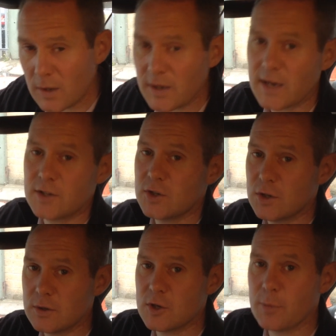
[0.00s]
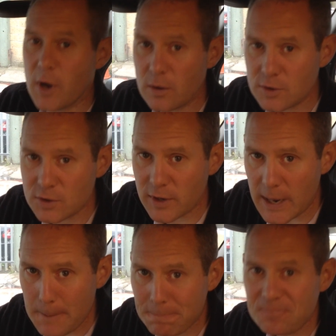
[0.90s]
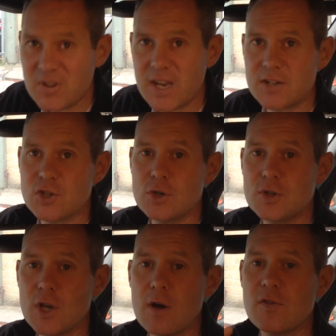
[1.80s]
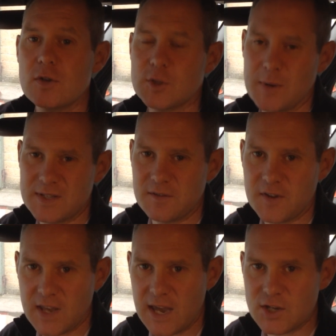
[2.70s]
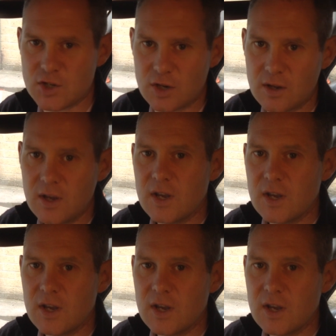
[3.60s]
You get to choose the upholstery. You get to choose the overall specification.